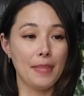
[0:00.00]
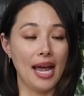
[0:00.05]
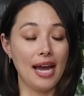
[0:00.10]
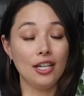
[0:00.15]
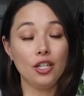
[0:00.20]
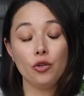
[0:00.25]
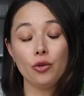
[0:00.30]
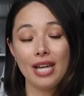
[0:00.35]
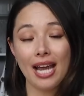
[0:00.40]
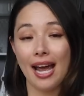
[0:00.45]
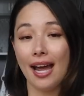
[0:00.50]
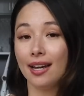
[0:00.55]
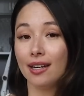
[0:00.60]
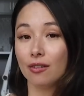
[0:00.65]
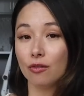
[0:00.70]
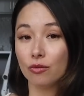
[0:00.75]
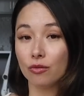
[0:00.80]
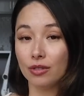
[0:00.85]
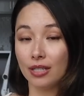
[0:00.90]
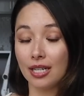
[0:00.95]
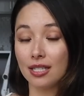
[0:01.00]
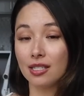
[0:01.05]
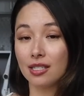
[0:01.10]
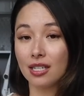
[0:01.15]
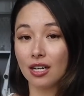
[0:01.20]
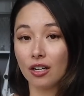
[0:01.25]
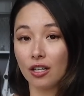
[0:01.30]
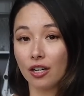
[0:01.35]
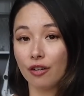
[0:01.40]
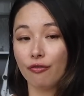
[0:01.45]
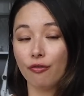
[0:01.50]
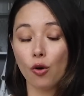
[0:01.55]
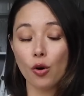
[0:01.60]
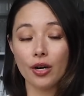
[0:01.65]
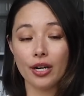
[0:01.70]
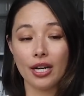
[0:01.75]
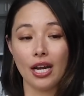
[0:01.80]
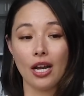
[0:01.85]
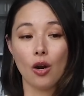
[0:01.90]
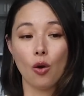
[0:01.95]
and you can't necessarily
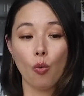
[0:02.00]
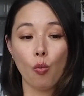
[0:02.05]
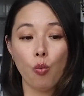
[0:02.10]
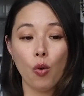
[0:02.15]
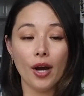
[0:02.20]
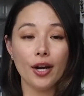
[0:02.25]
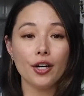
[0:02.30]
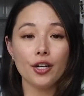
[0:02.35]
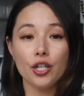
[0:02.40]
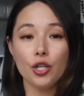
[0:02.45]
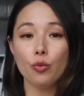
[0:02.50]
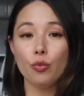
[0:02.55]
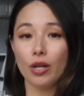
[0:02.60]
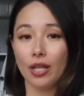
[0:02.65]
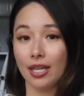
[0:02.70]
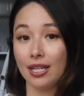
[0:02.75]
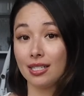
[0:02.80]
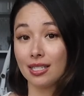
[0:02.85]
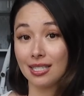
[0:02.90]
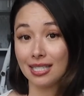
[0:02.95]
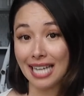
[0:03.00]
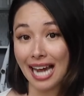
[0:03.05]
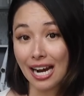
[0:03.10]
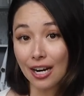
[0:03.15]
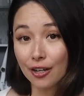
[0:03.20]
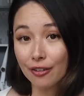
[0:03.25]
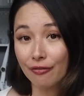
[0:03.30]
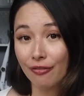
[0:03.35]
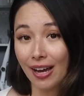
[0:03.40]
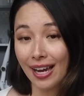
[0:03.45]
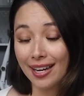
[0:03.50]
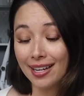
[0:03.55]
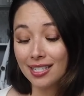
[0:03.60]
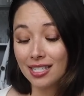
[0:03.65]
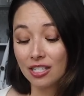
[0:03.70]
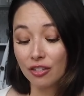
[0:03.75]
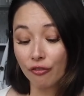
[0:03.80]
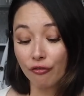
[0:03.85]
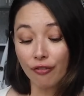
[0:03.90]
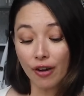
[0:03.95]
afford it, what are you willing to
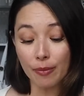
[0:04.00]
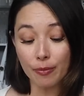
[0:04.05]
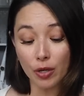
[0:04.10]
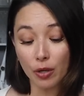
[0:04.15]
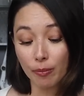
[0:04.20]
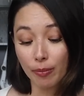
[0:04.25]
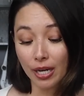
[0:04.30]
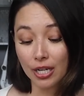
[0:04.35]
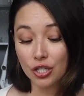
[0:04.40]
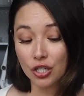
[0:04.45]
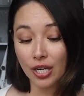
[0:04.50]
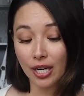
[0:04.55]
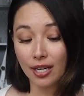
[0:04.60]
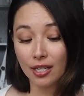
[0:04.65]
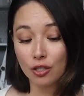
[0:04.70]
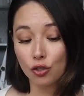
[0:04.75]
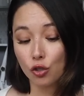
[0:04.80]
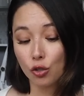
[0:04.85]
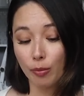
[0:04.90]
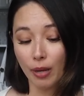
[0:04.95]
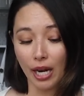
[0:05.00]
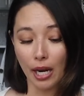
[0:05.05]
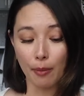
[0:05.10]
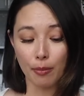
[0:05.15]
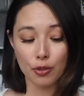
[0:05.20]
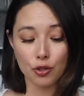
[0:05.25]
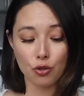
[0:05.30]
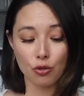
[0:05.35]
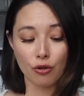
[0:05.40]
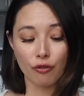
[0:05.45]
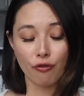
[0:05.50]
sacrifice from your budget to be able to